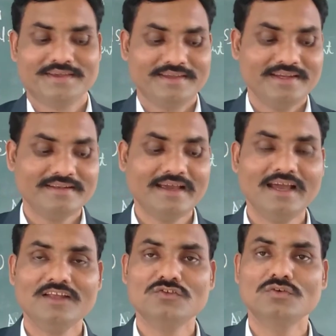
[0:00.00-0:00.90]
It
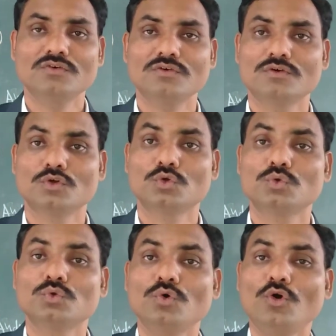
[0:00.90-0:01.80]
has
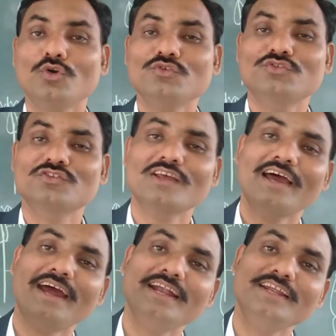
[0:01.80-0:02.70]
nodes
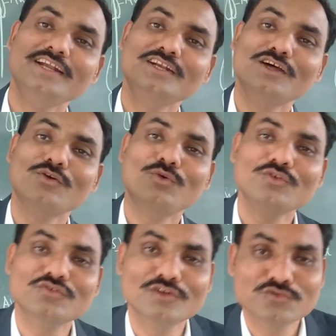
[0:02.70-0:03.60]
and
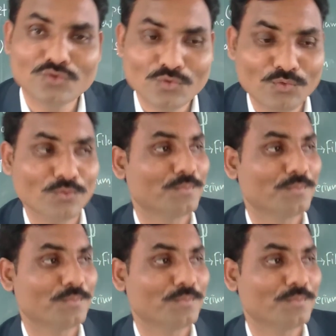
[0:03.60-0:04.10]
internodes also.